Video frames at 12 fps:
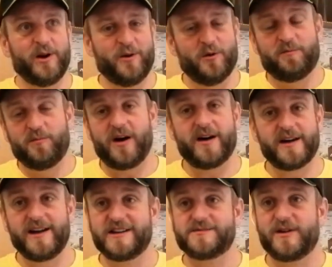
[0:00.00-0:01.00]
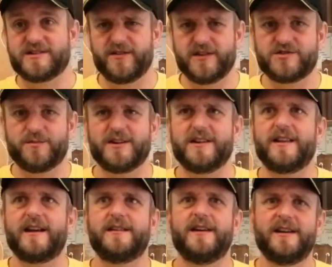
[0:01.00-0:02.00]
who would buy an expensive instrument
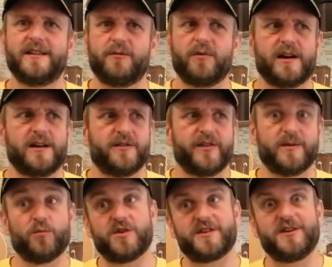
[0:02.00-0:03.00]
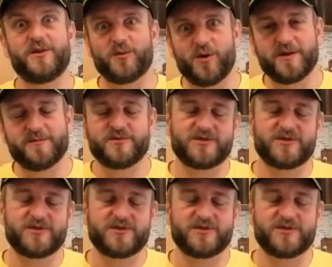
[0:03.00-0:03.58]
and then they really love it and want another one.